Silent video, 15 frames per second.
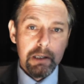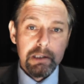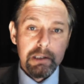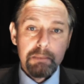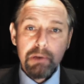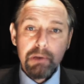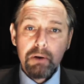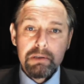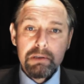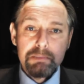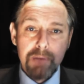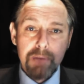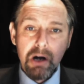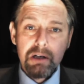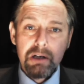The bloc's
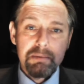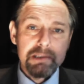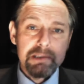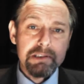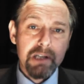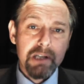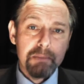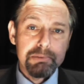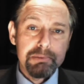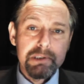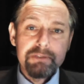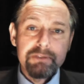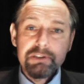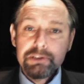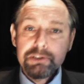Parliament
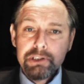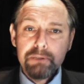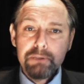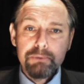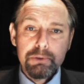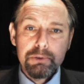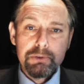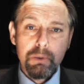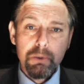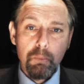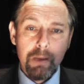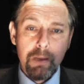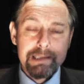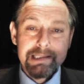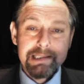approved new rules on
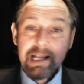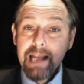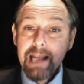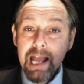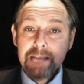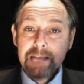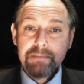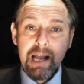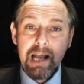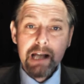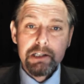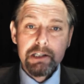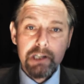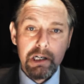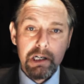Wednesday aimed at
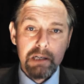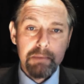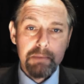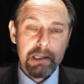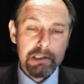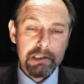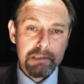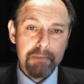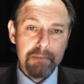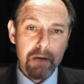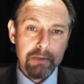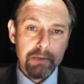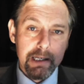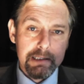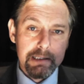curbing
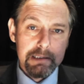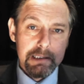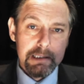smoking.